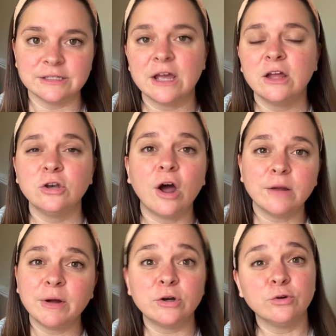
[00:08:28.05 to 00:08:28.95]
not about
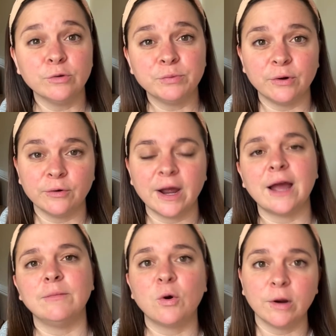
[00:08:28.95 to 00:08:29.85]
a group program
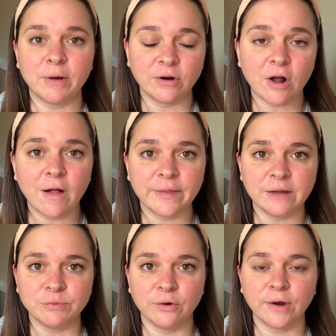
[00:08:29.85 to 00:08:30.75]
or about an online
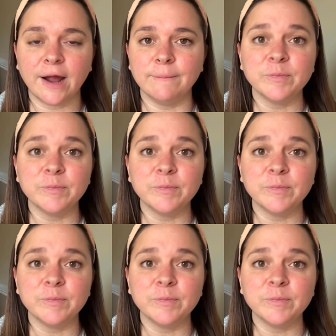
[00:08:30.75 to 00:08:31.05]
program.